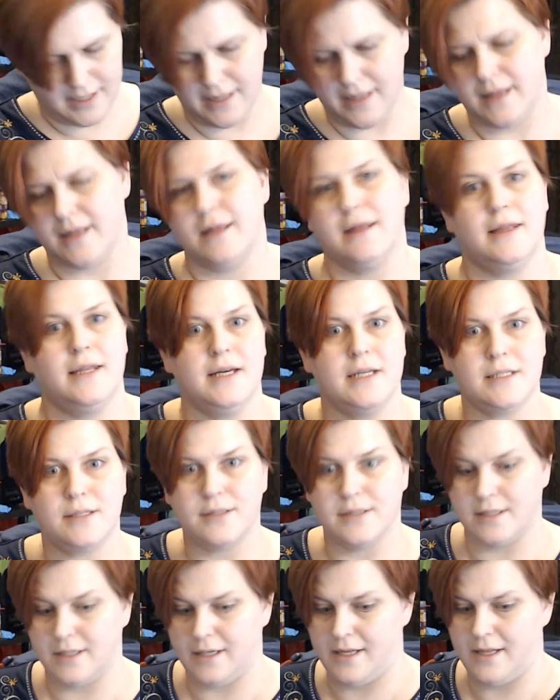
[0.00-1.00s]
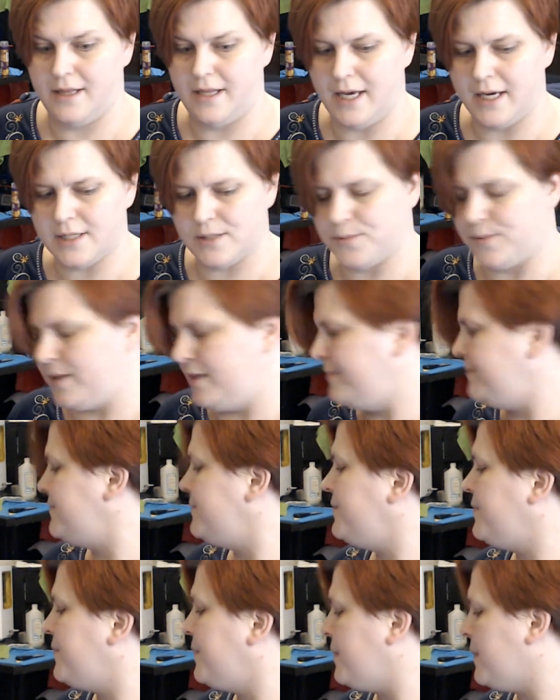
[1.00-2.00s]
This next one,
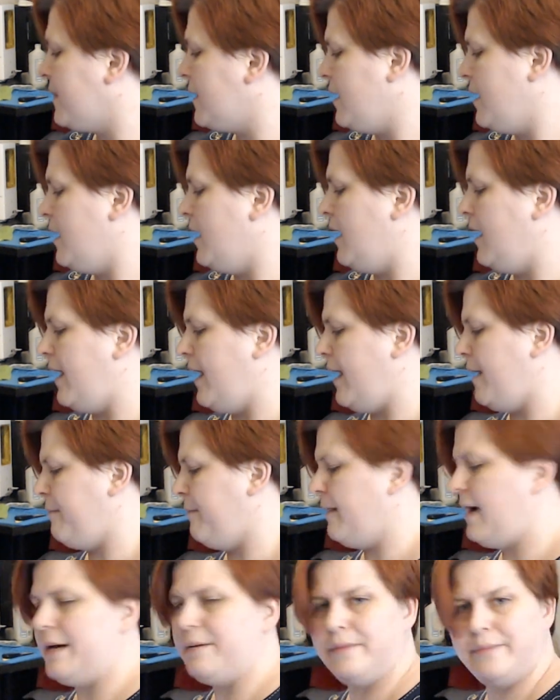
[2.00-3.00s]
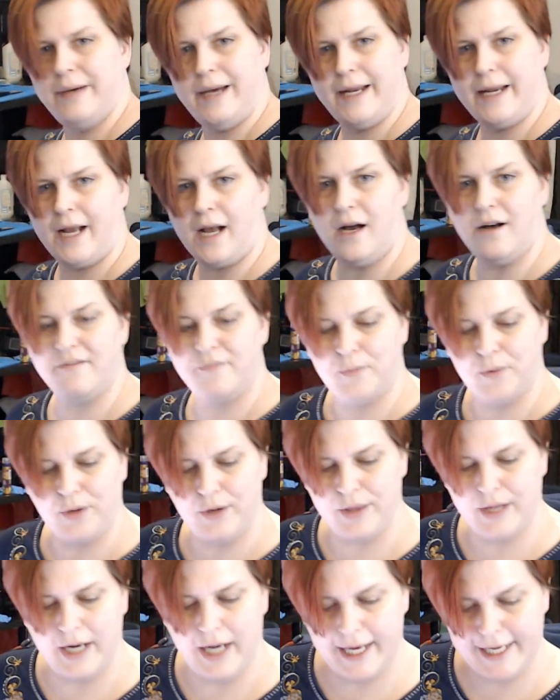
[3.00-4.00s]
I might be biting off more
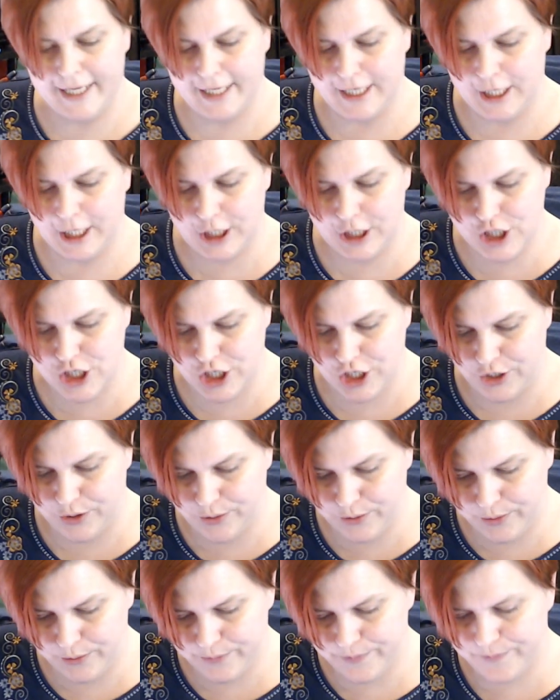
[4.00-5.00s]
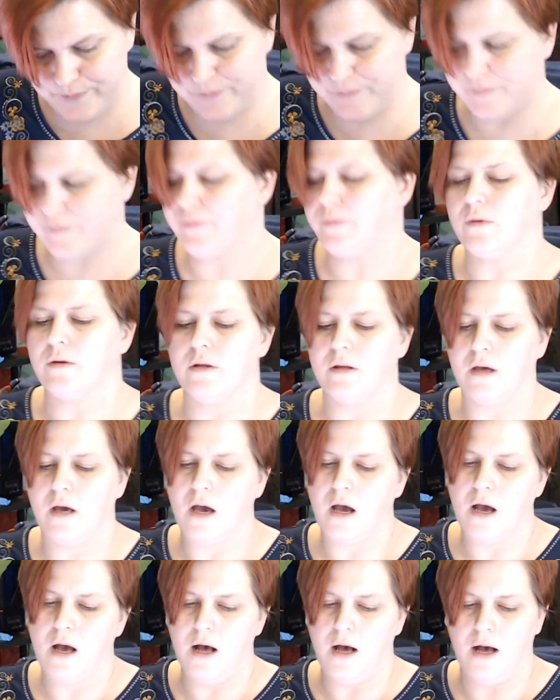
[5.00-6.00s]
than I can chew,
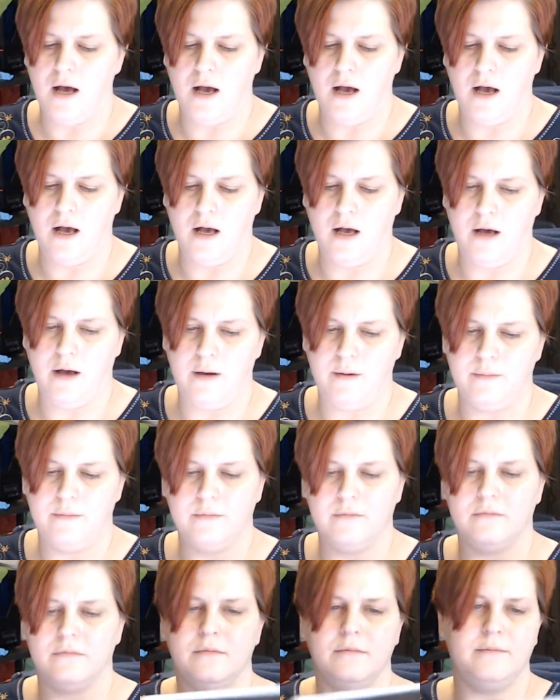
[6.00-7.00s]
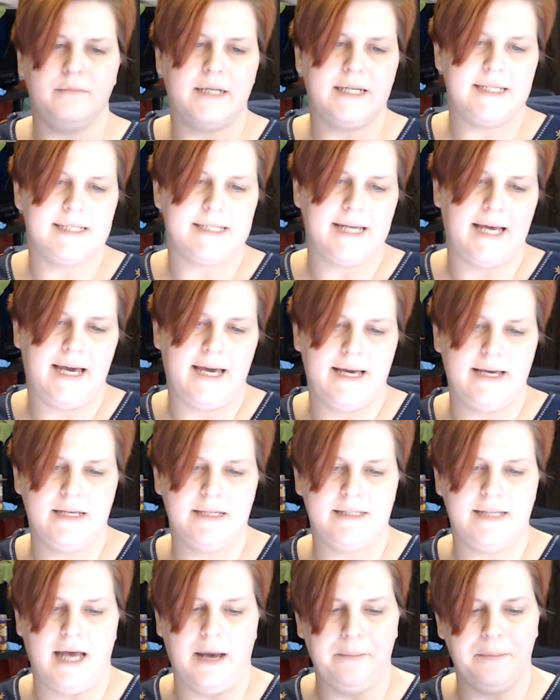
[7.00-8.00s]
but it's a
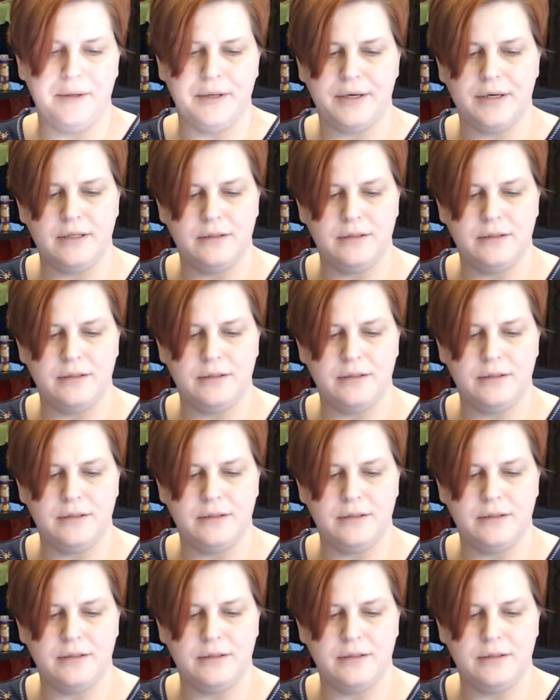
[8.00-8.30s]
sampler.